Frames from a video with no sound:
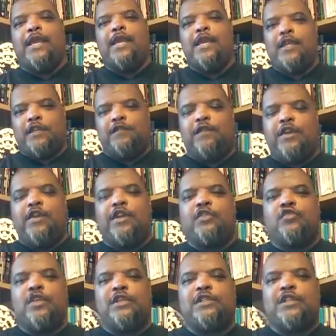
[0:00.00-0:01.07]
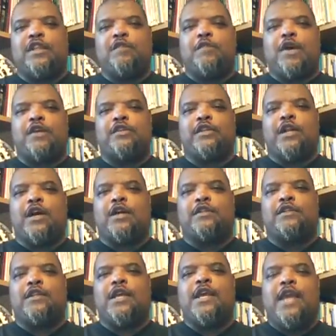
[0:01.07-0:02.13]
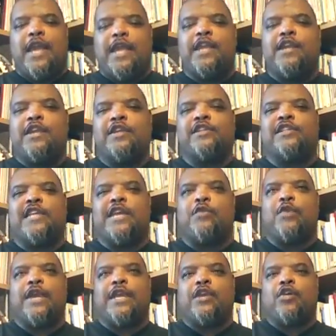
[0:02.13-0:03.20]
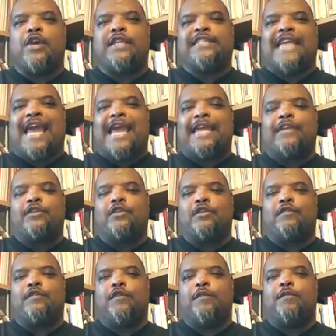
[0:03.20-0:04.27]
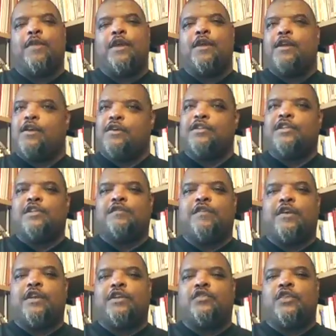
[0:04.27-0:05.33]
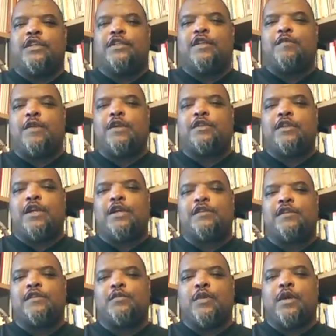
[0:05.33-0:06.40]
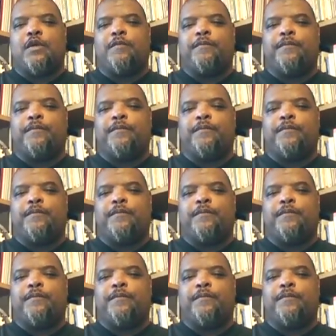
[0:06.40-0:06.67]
He's very interested in martial arts, and you can see where he got his attitude from, because he's very interested in martial arts as well.